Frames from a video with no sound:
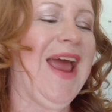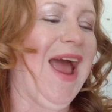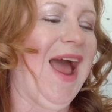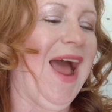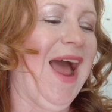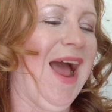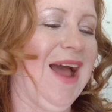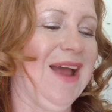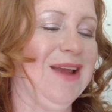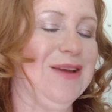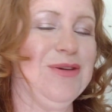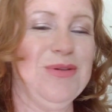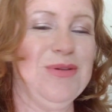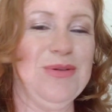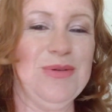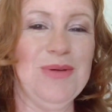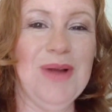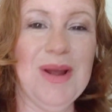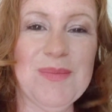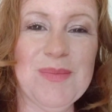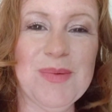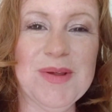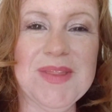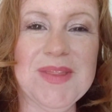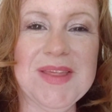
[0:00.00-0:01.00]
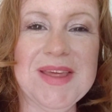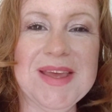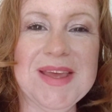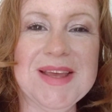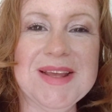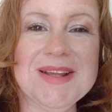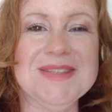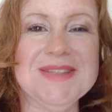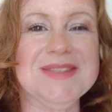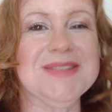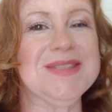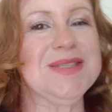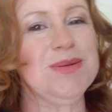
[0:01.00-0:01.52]
I grew up with
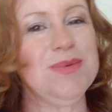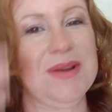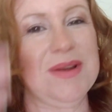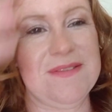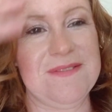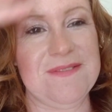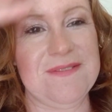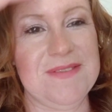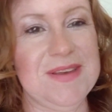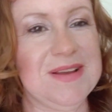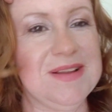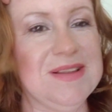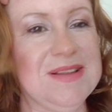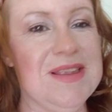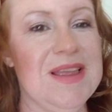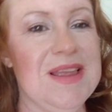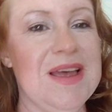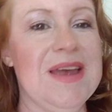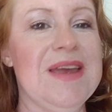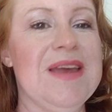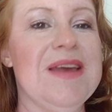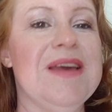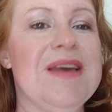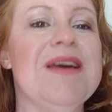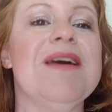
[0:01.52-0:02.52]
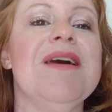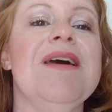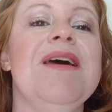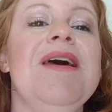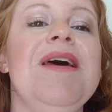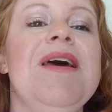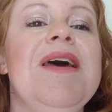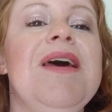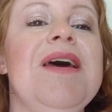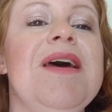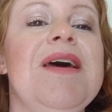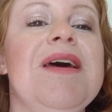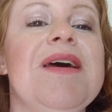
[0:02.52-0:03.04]
it, and so I feel like
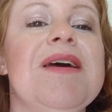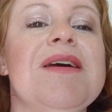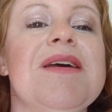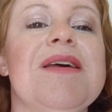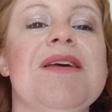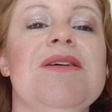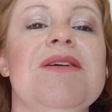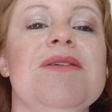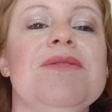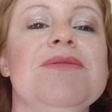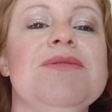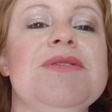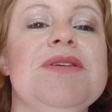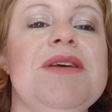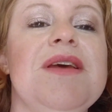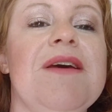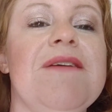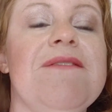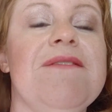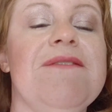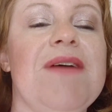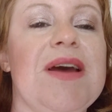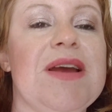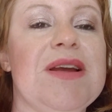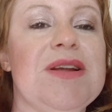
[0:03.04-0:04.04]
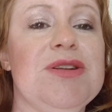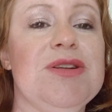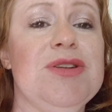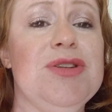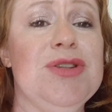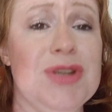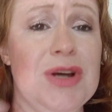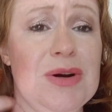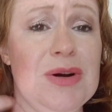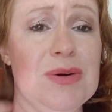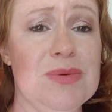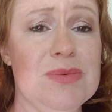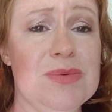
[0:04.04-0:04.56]
guilty if I
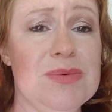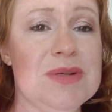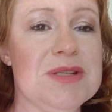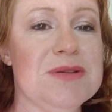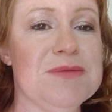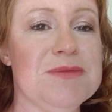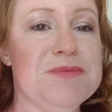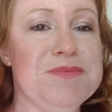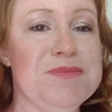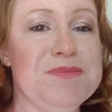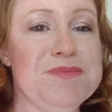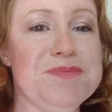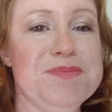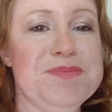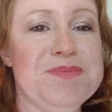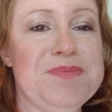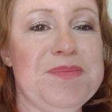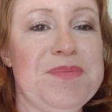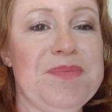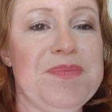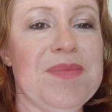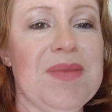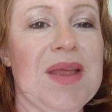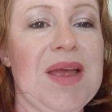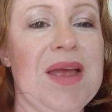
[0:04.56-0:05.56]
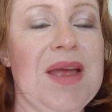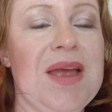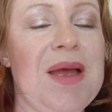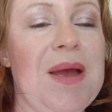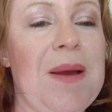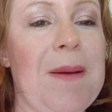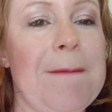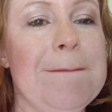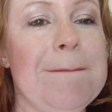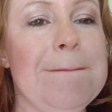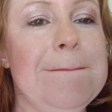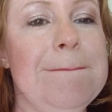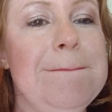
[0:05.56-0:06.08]
don't.
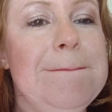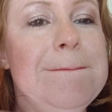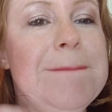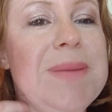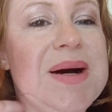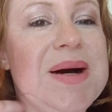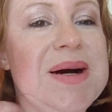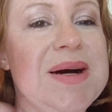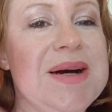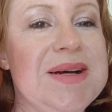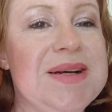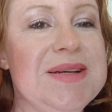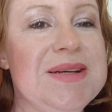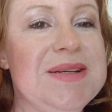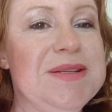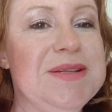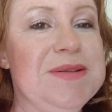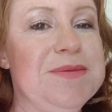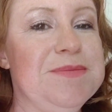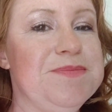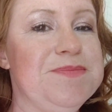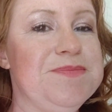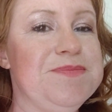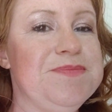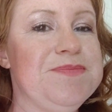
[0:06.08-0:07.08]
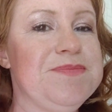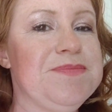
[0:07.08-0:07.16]
But